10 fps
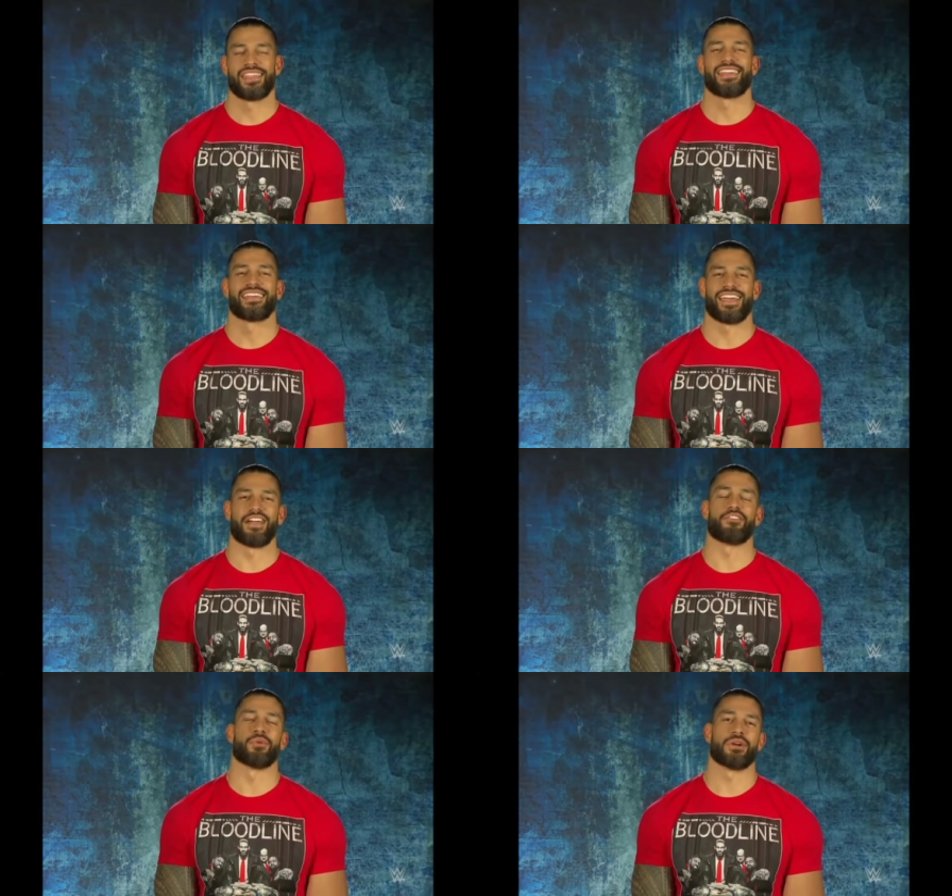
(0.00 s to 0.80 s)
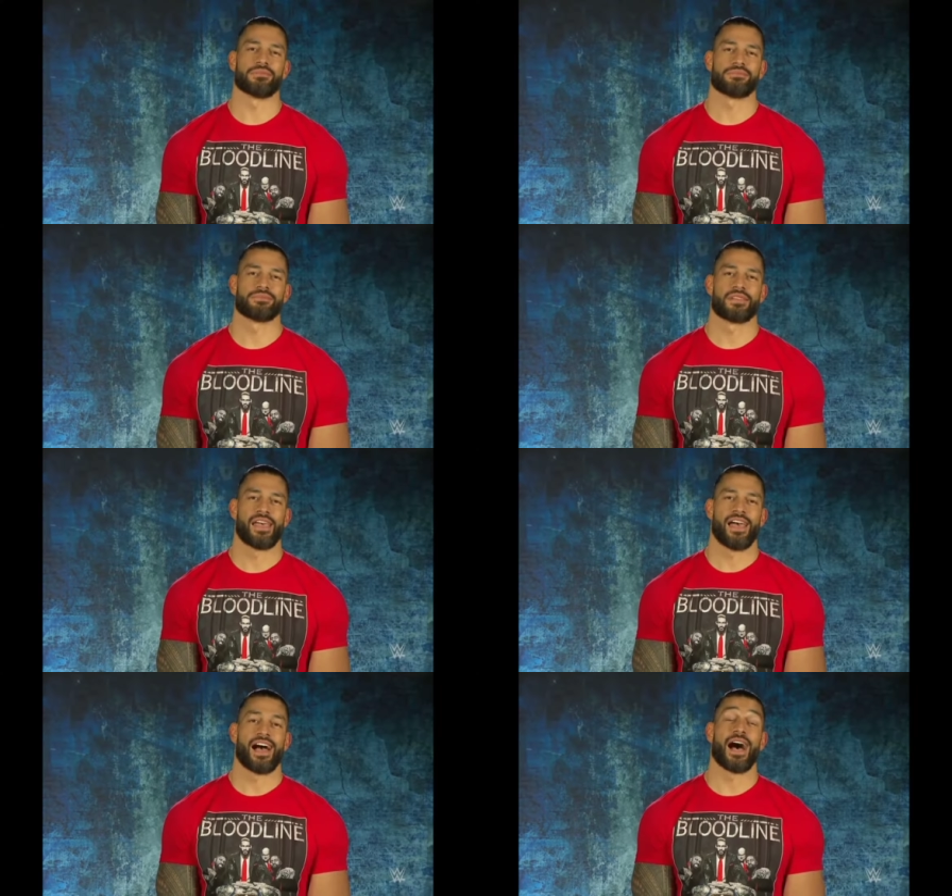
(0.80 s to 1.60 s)
Hey everyone,
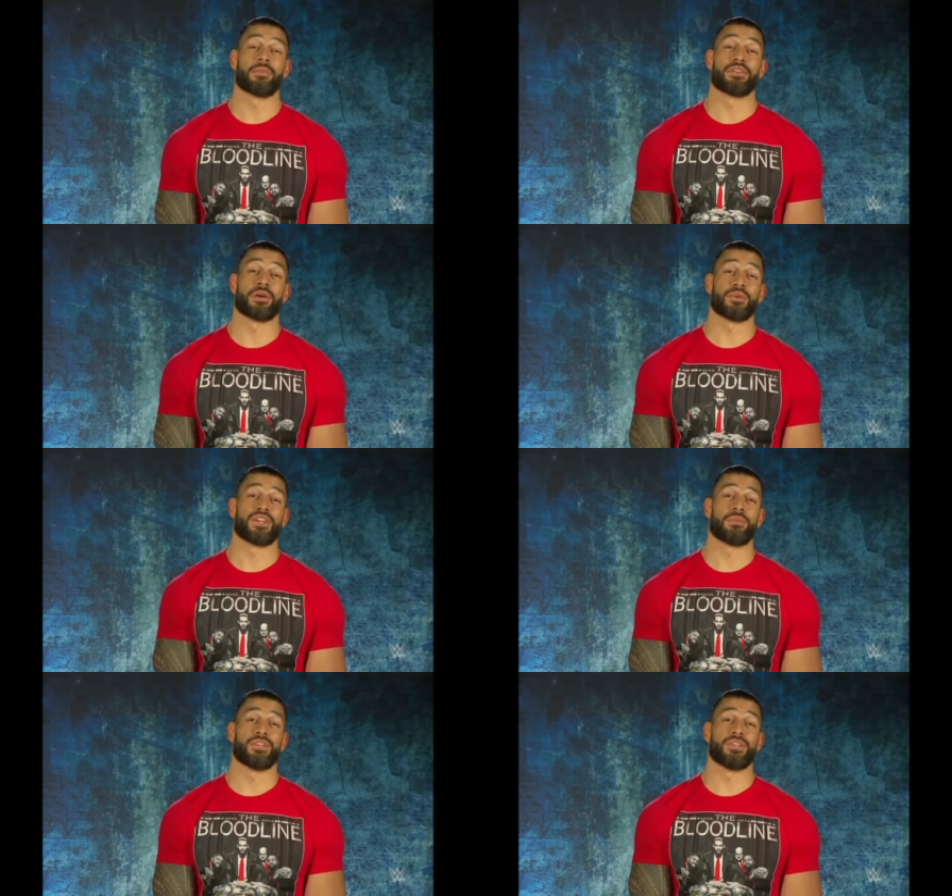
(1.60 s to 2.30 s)
I'm the WWE